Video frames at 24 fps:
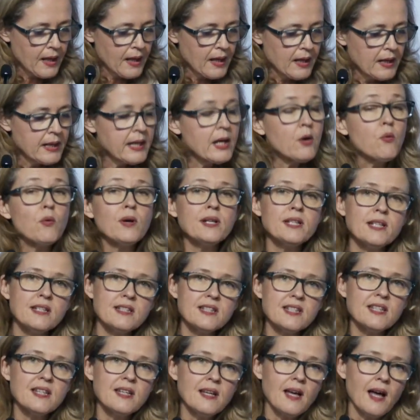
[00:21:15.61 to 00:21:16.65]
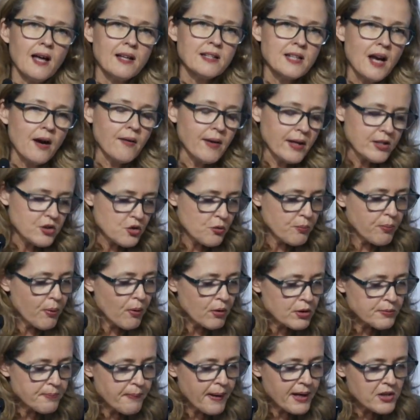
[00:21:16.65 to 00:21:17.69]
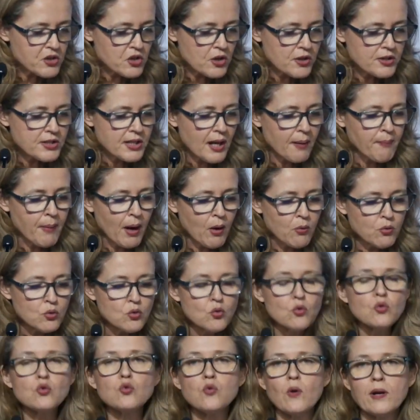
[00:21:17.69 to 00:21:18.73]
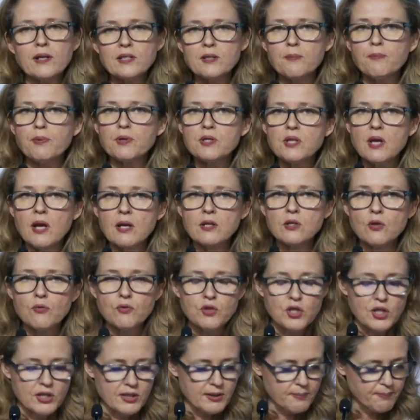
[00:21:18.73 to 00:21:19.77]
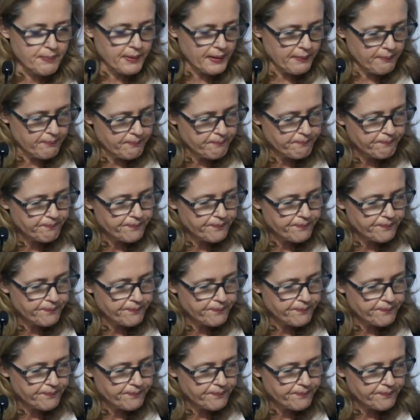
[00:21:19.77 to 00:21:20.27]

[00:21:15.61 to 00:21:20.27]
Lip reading: Liquidity and direct support measures amount to 20% of GDP.